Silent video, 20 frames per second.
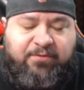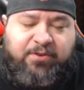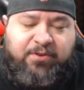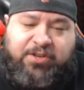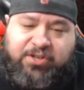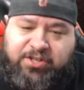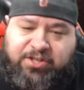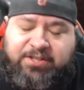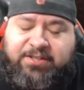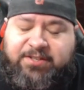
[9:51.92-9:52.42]

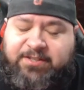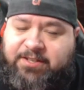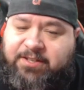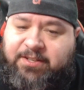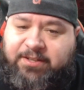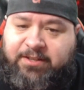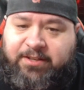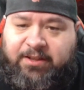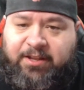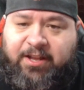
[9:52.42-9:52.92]
which is
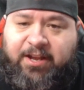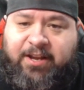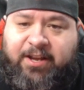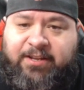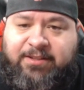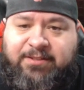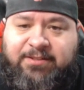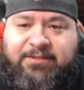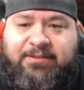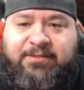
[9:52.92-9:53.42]
still a
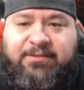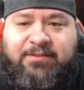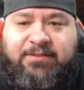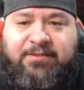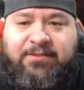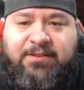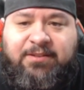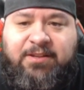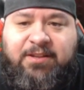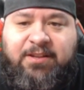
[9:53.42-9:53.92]
lot.
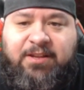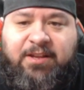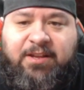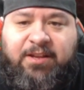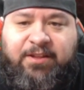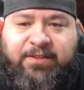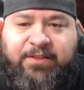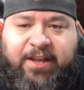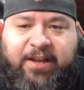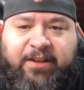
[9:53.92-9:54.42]

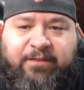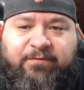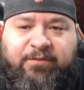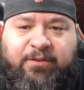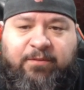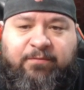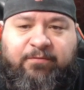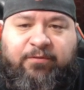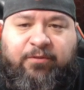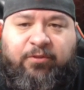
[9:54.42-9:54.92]
Down
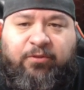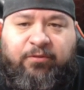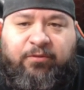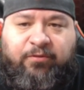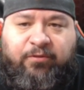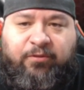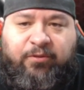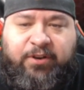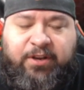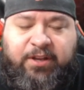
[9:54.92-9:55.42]
from
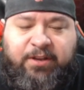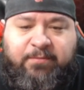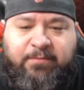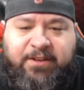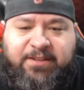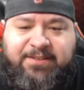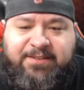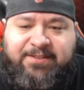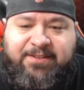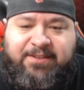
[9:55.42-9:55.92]
440,
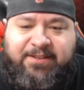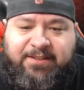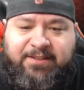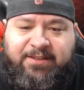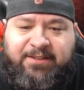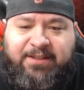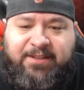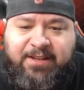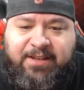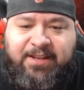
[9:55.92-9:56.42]
but
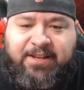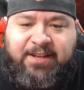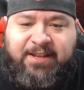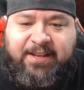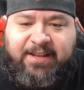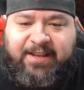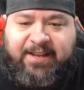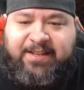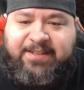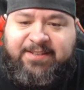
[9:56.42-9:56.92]
still,
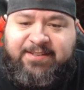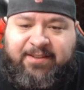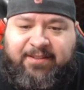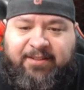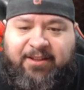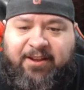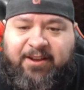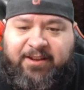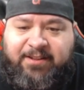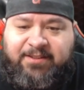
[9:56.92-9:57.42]
it's a
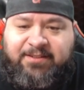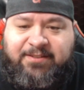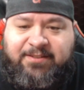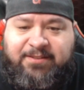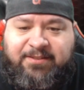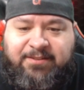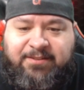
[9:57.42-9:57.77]
lot.